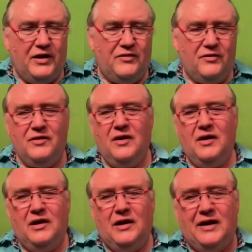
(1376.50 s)
these,
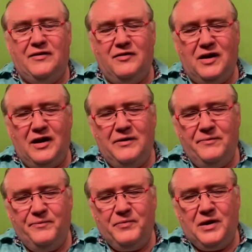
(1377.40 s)
let's say,
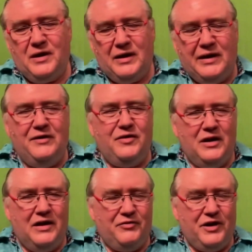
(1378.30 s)
easy
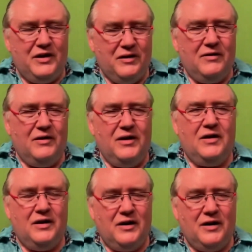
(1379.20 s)
living
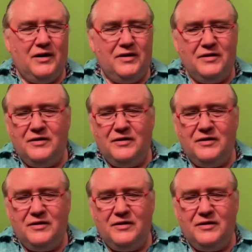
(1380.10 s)
uh,